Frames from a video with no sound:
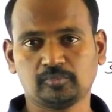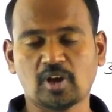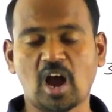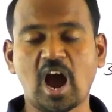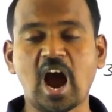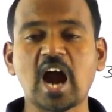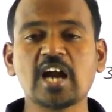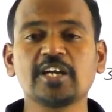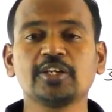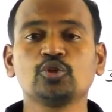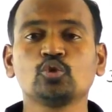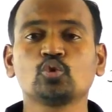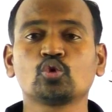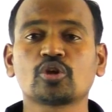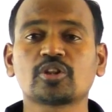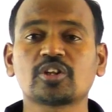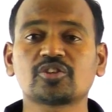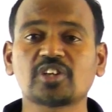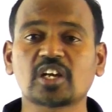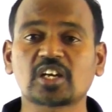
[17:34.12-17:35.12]
And you
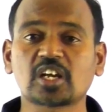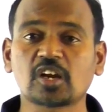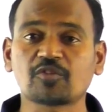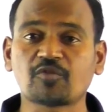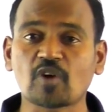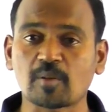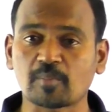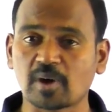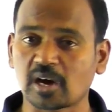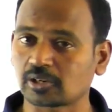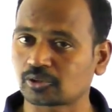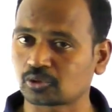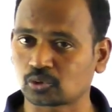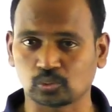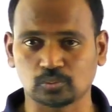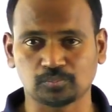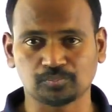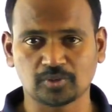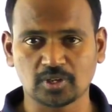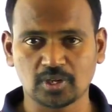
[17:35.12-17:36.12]
know the general form also.
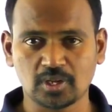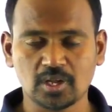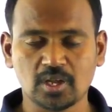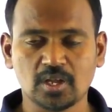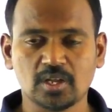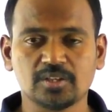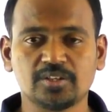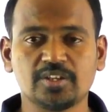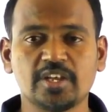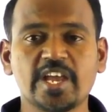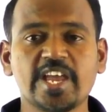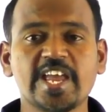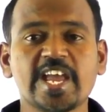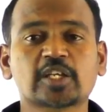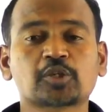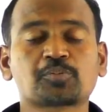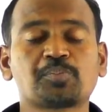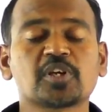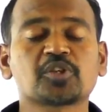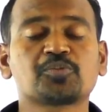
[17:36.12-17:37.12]

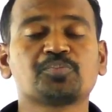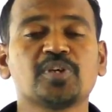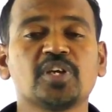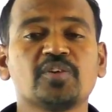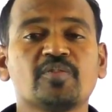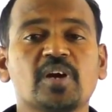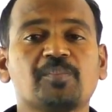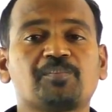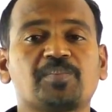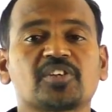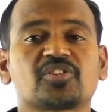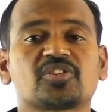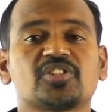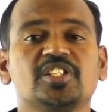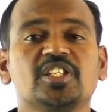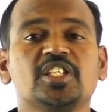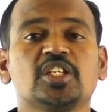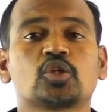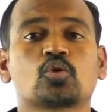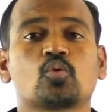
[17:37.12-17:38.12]
Ax plus by plus
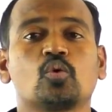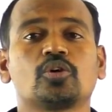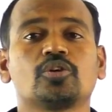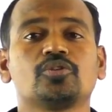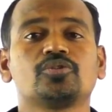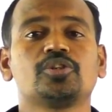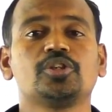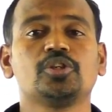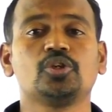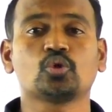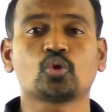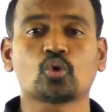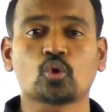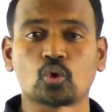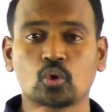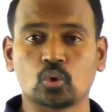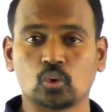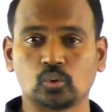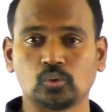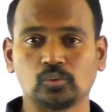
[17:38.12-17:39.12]
c equal to
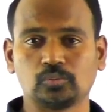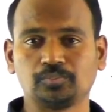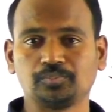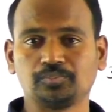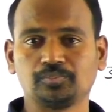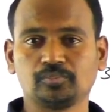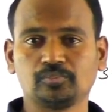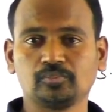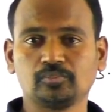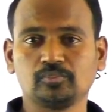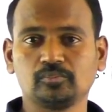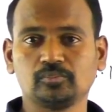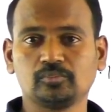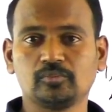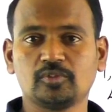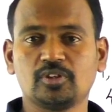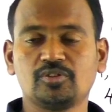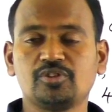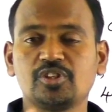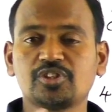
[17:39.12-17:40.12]
0.
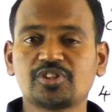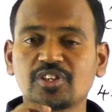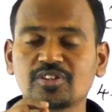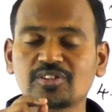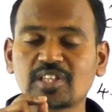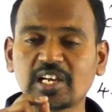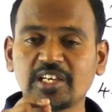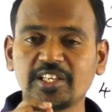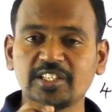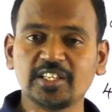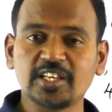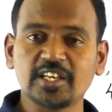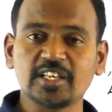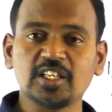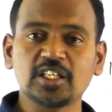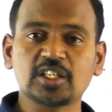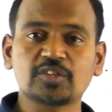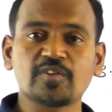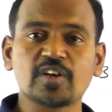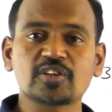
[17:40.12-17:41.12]
This is the linear
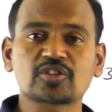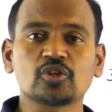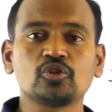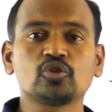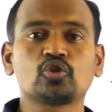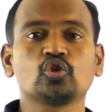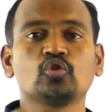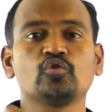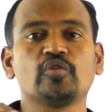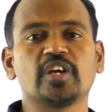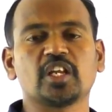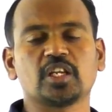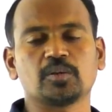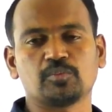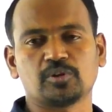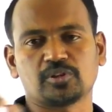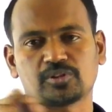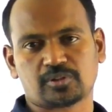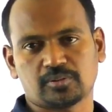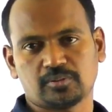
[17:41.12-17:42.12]
equation 2
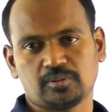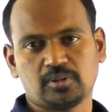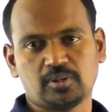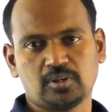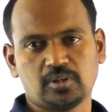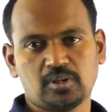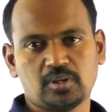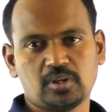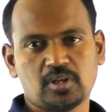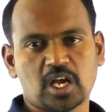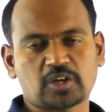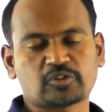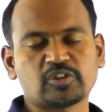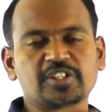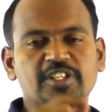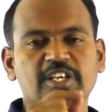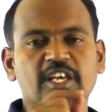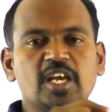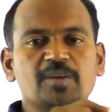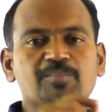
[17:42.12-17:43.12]
variables.
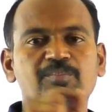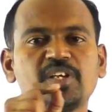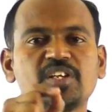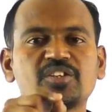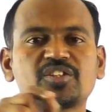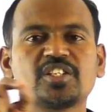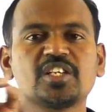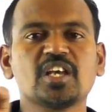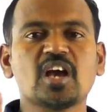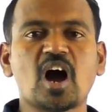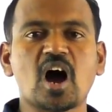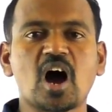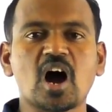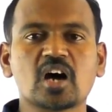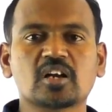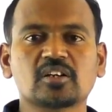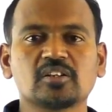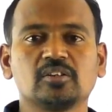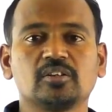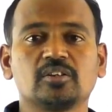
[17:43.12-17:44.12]
Actually a, b, c
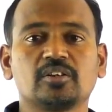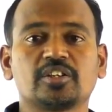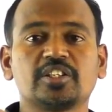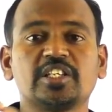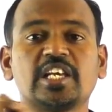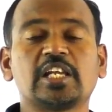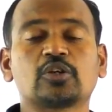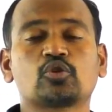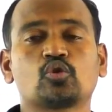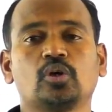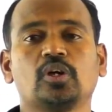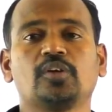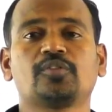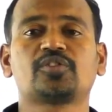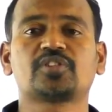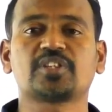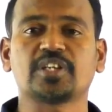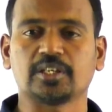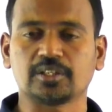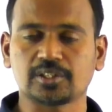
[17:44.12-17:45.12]
are real
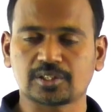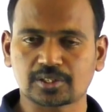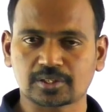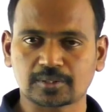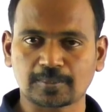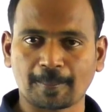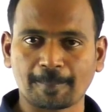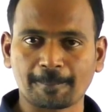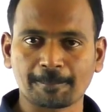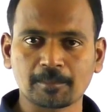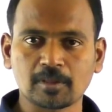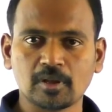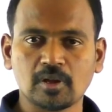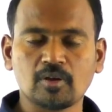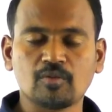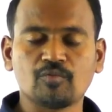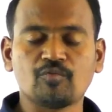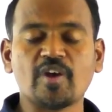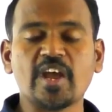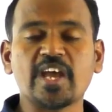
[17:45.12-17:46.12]
coefficients,
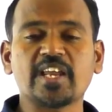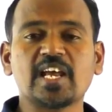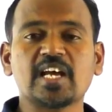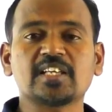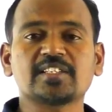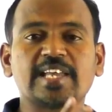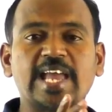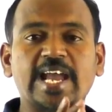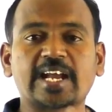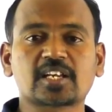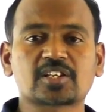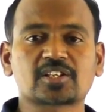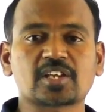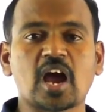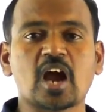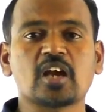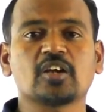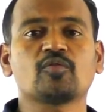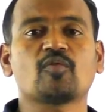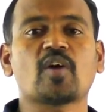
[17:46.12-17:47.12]
whereas x
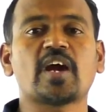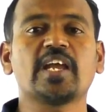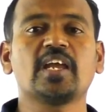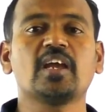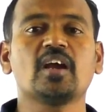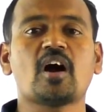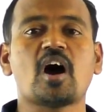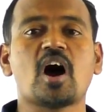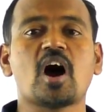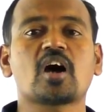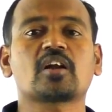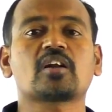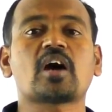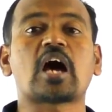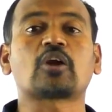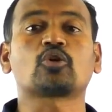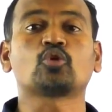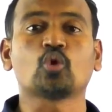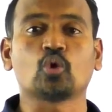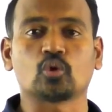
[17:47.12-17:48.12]
and y are
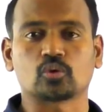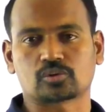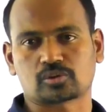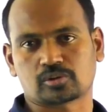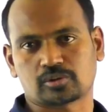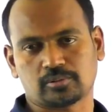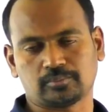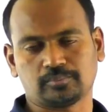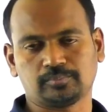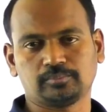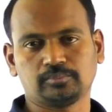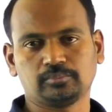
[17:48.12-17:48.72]
unknowns,